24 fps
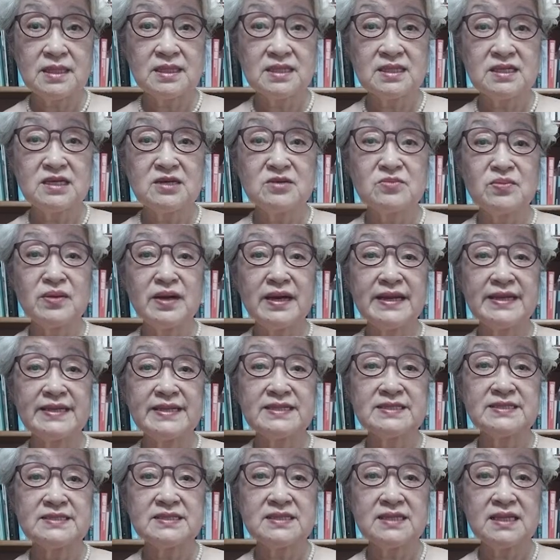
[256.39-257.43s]
Kingma and
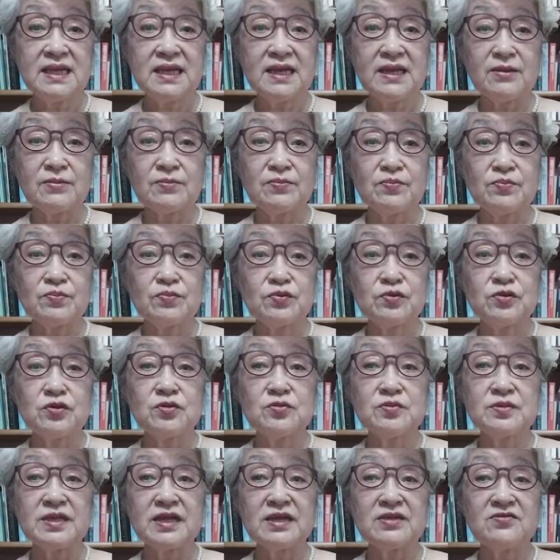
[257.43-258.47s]
his team
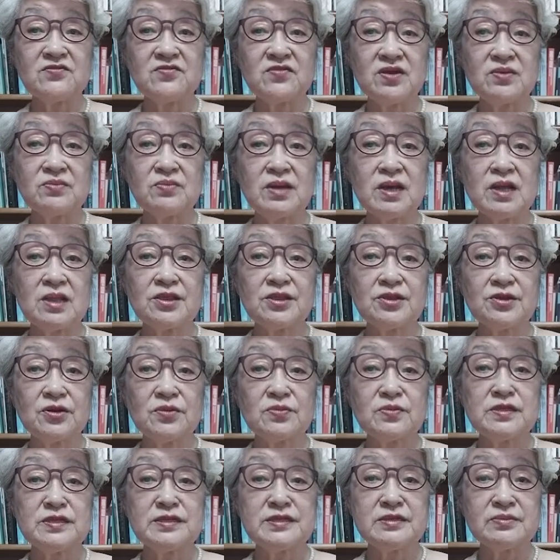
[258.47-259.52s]
proved that female
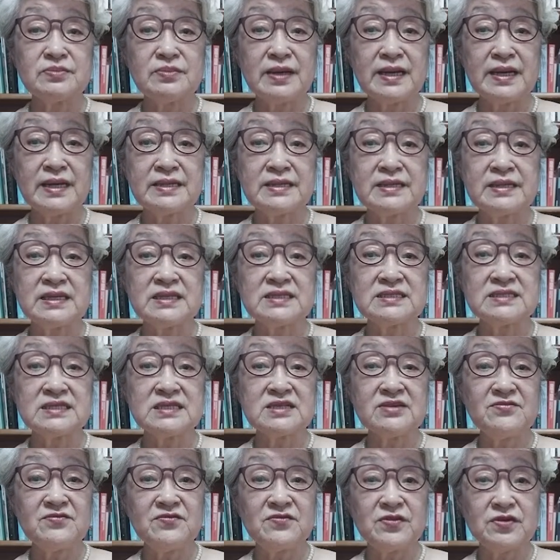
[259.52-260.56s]
thermal demand is
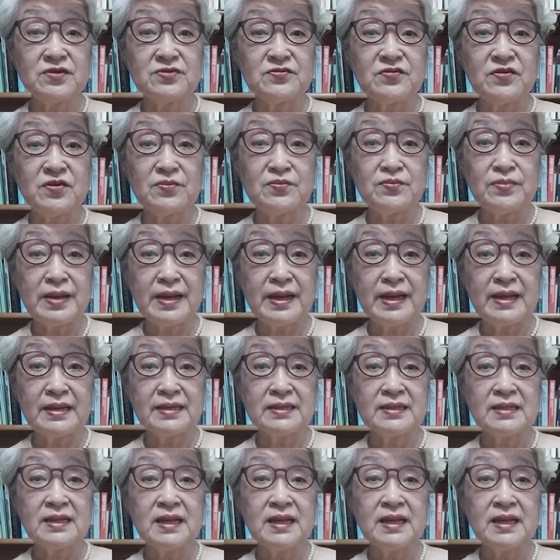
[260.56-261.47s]
different from men